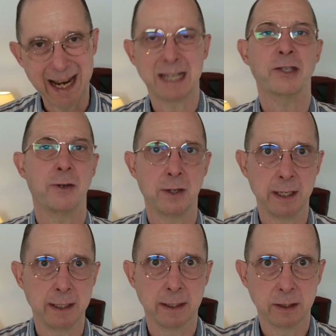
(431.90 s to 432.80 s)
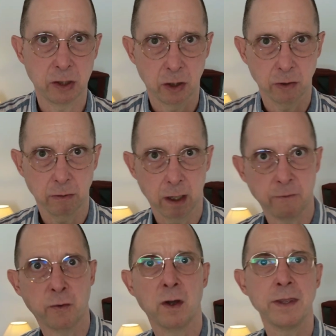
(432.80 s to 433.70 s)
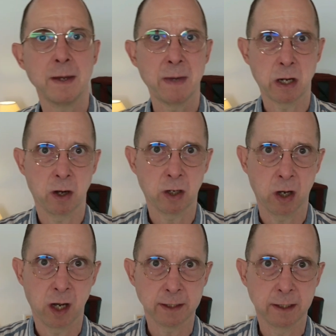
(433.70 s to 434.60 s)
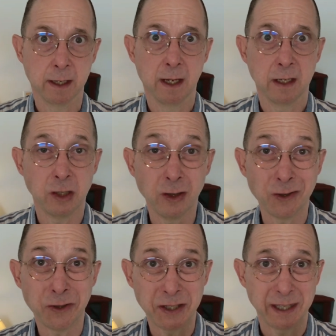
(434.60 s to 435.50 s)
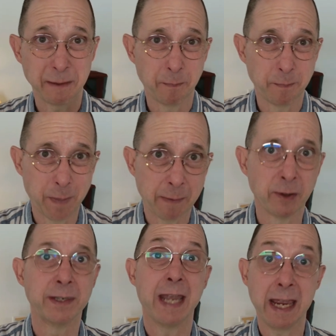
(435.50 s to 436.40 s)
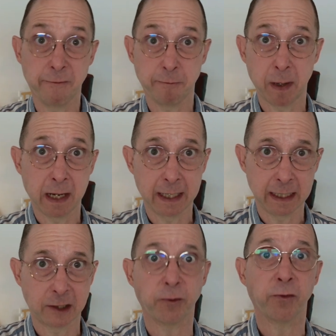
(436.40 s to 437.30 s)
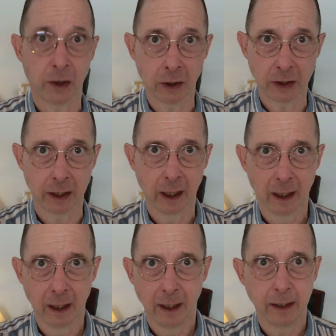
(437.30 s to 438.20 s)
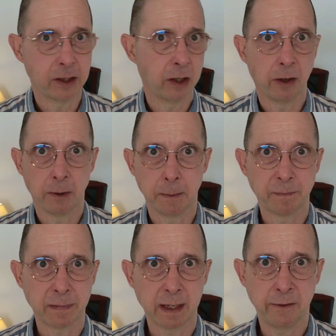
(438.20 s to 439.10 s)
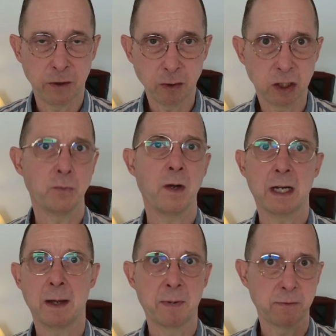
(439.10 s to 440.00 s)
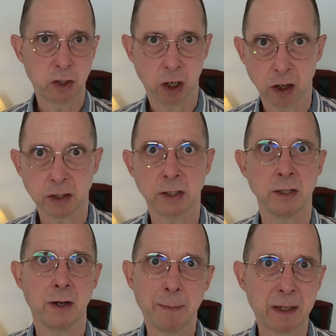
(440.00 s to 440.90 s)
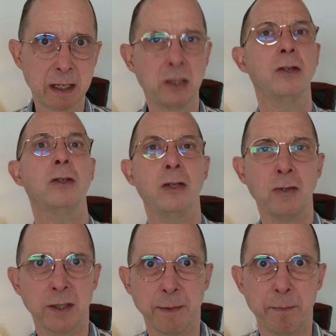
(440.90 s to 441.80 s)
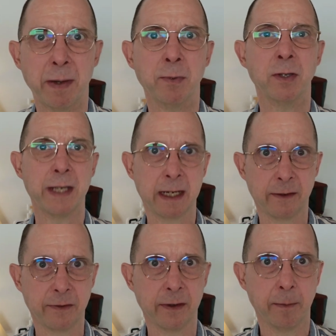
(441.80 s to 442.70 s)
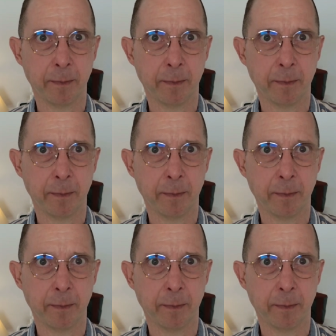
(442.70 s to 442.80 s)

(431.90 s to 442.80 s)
dastardly. So avoid them at all costs. Use the Bubble native plugins first. So if you just want a couple of charts in your application, use the Bubble native